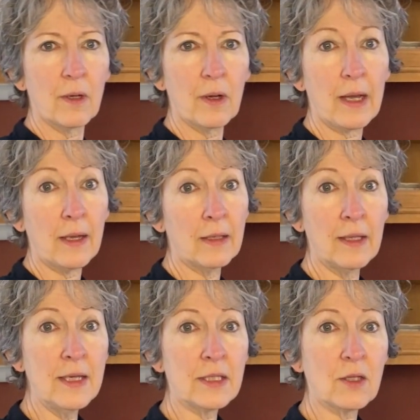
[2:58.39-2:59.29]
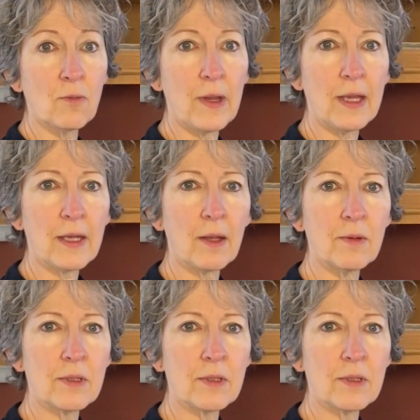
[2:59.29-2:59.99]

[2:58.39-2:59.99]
at least a week, and